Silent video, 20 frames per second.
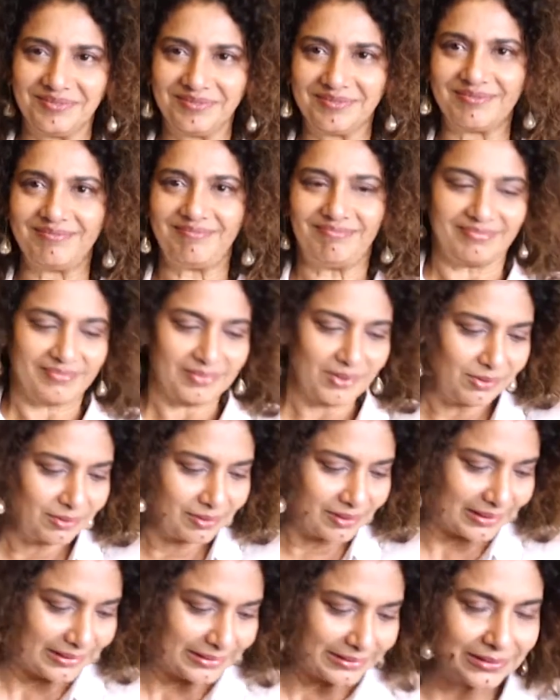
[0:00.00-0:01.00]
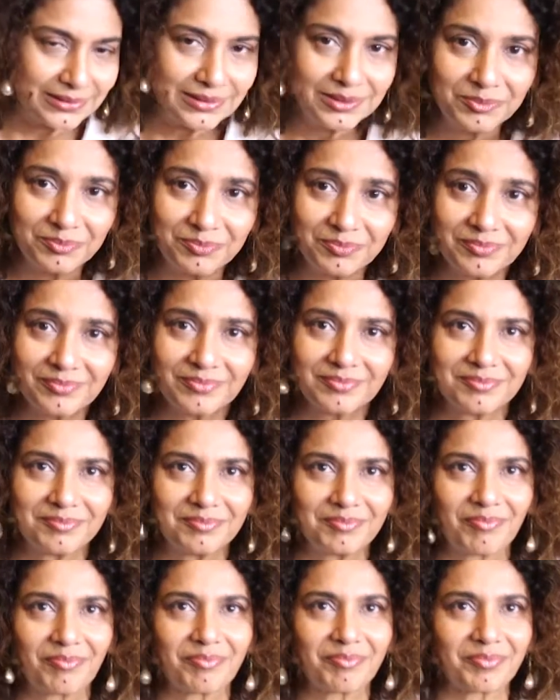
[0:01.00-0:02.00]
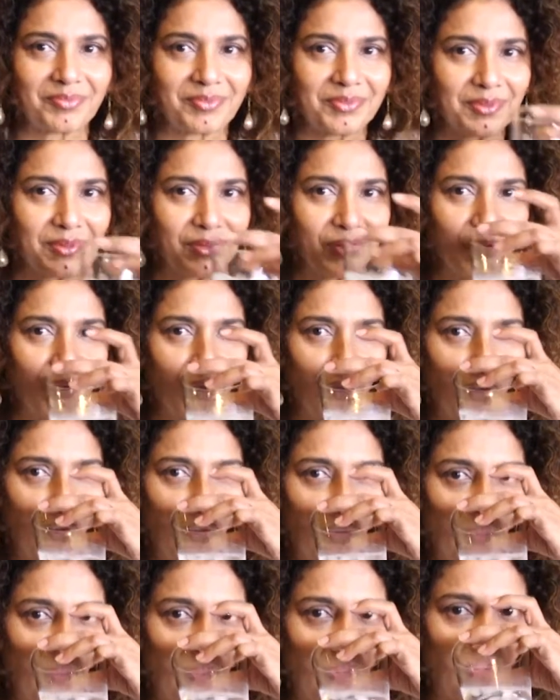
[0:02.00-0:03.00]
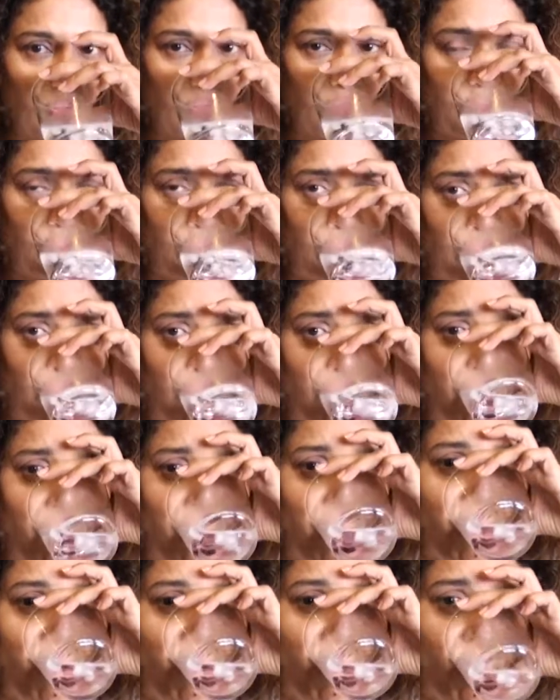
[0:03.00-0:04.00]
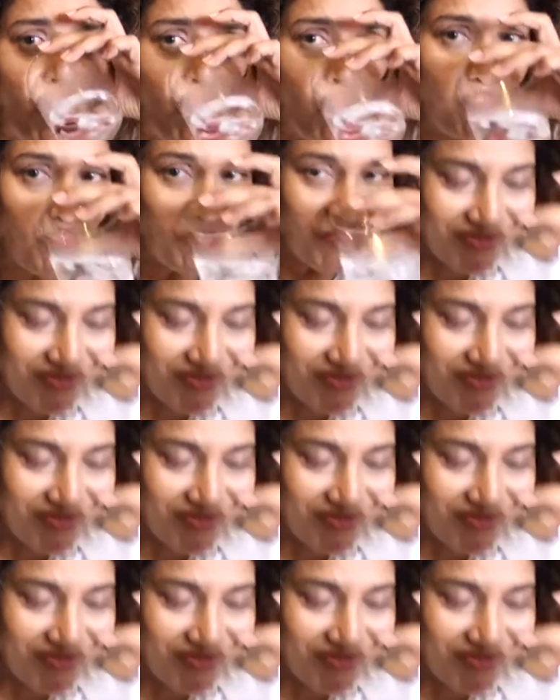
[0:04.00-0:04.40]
Okay, so why don't we start with, how did you get started on Angsana?